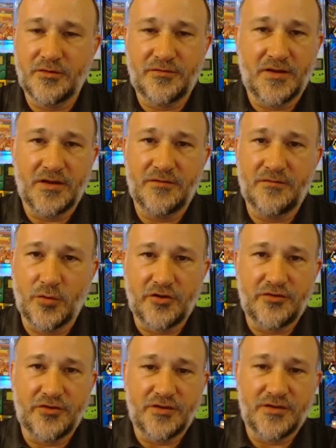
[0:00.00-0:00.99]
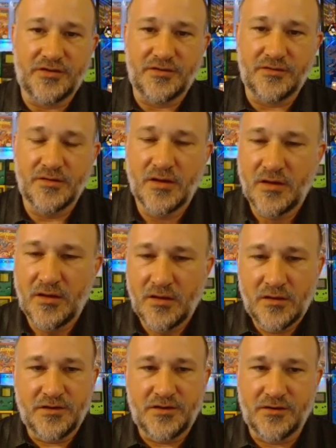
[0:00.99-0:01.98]
to fly in voyages and
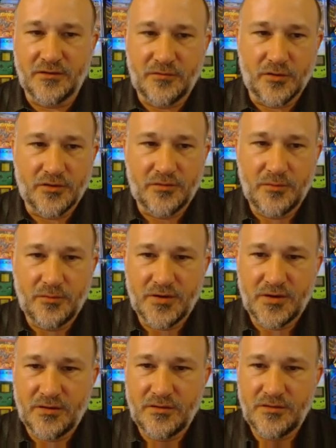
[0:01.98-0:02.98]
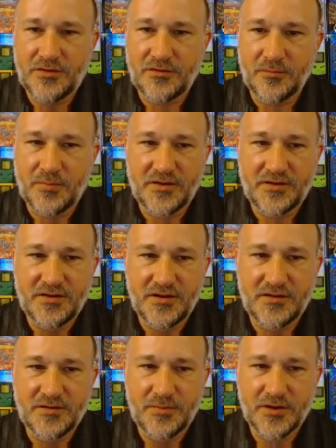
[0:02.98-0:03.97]
so forth, we want to sort by
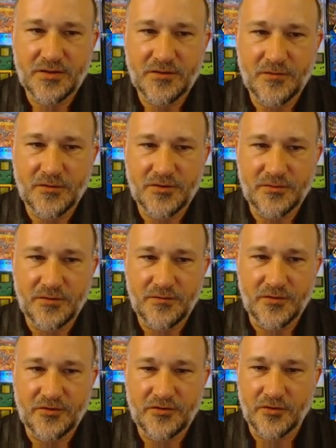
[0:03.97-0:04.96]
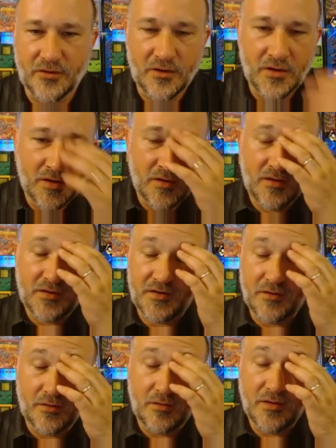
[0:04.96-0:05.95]
seats and pick the first 3 for sure.
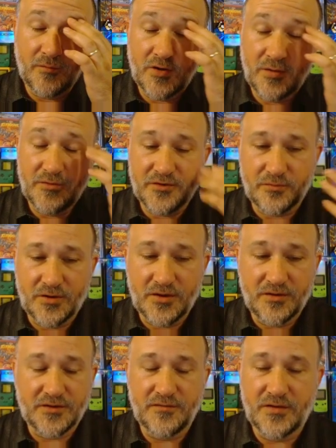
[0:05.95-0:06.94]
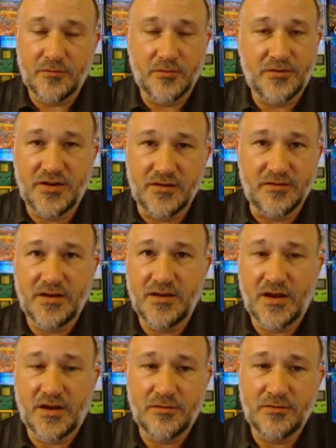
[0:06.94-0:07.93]
So when I'm just running this event
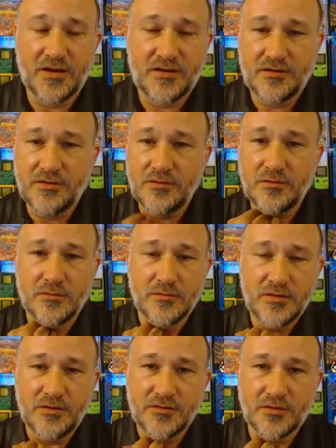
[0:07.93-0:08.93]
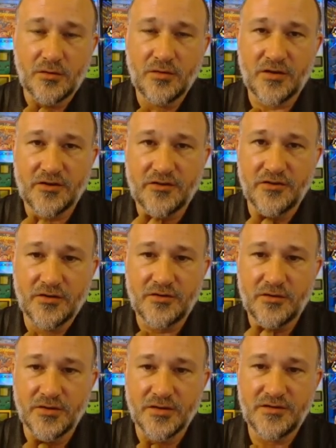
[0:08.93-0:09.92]
routinely, I don't like to use a whole lot of shuttle
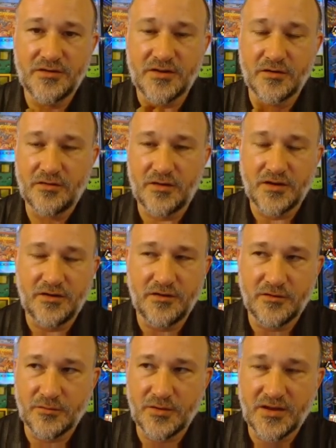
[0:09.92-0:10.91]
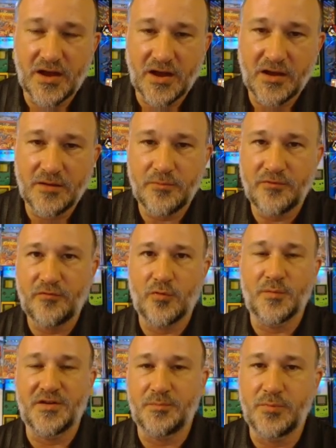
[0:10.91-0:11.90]
tokens. I don't like to use really high
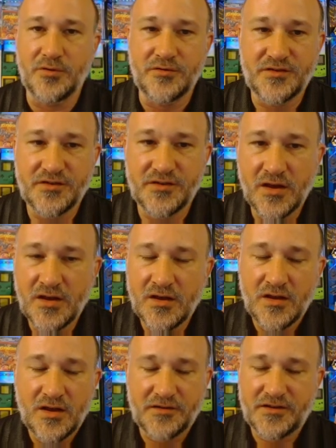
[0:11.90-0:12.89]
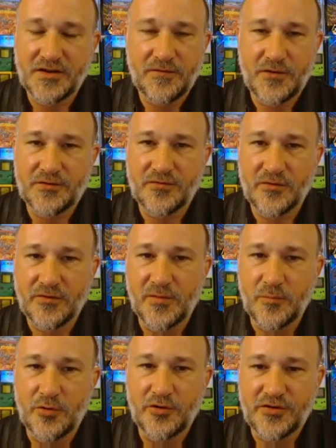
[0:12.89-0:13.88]
performance boosts. I'll save those for if
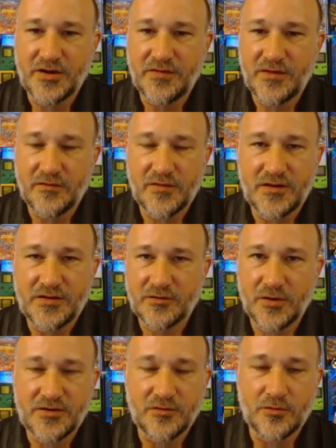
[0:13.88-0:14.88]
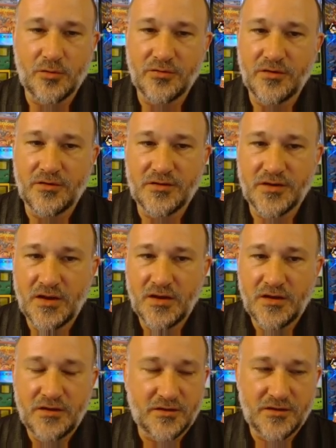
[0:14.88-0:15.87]
I'm pushing in the event. It's great to hoard those.
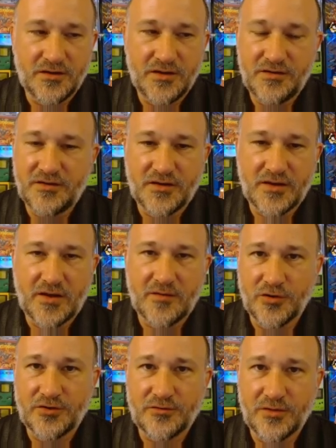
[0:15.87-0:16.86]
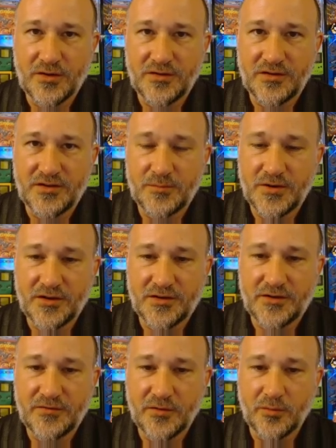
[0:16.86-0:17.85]
You're going to need to just have more strength than somebody
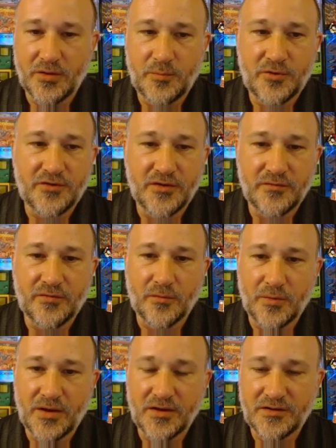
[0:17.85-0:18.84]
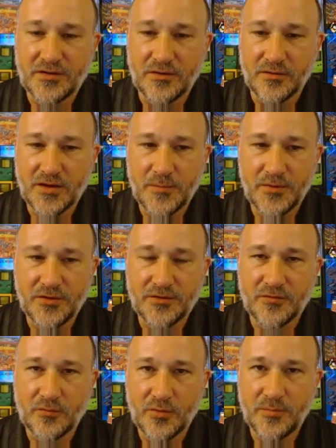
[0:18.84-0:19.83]
else if you're really pushing for rank, so keeping those
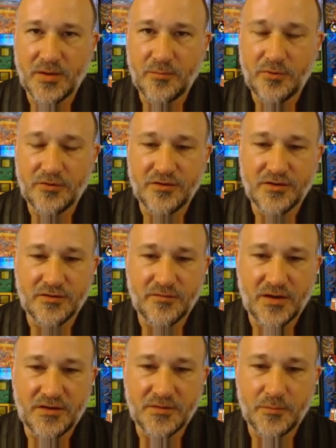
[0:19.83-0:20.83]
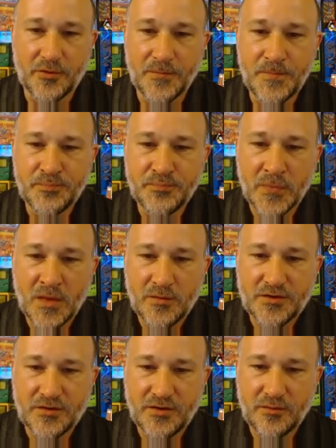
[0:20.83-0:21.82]
for one big push is advisable.
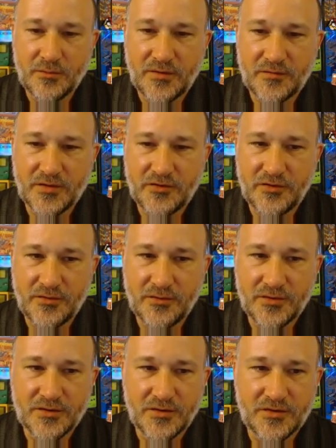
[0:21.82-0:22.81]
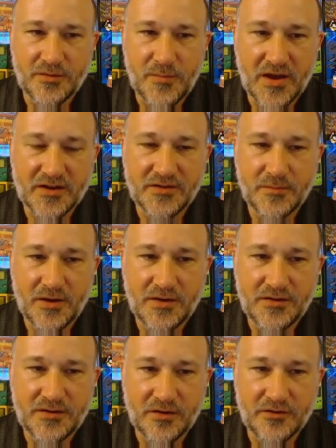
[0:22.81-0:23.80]
So here we have to choose, to
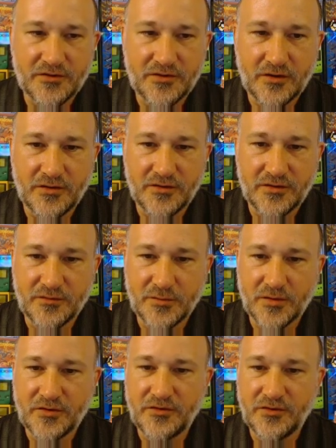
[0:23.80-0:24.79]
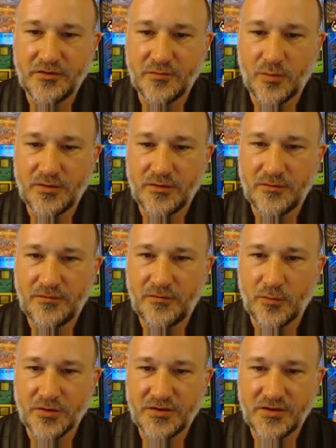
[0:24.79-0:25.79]
maximize our shuttle usage, we have to choose one
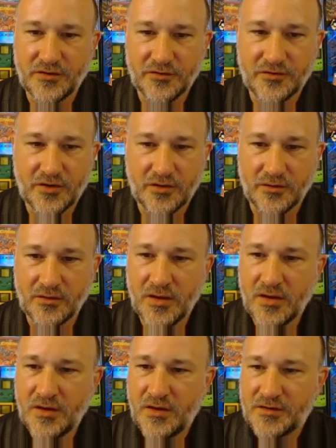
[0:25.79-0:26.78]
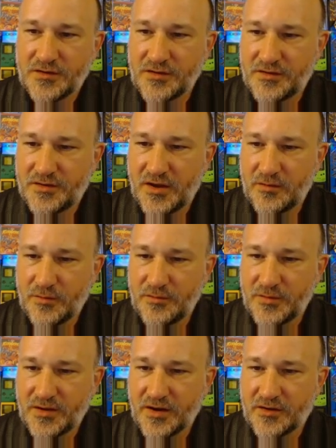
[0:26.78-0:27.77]
4-seater shuttle. So let's take one.
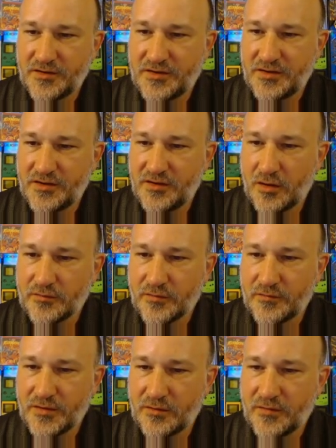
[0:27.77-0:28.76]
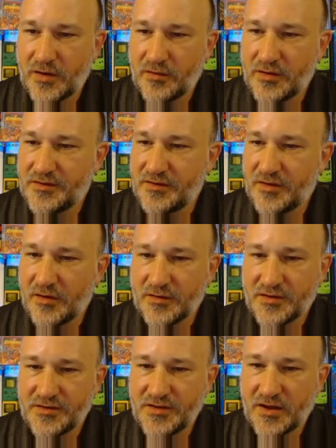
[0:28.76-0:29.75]
We can actually see the overview of how easy they are
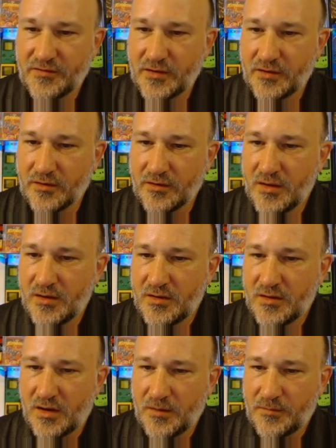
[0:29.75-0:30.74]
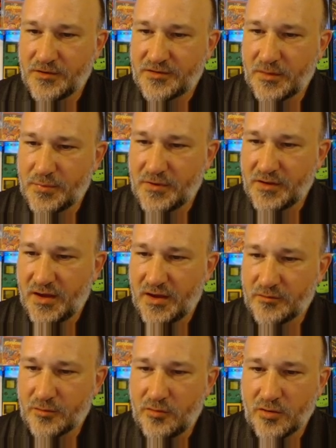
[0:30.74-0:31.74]
to staff here. There's a couple of
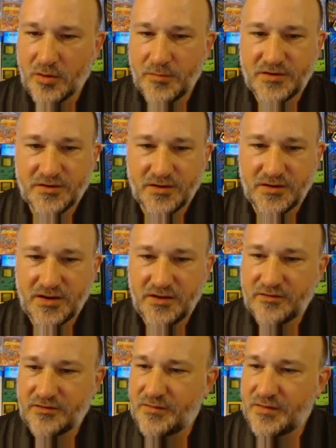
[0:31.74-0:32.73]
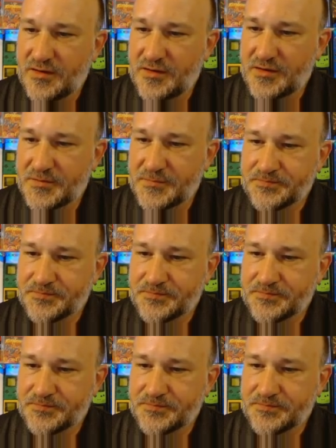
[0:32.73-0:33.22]
and requirements on each of these.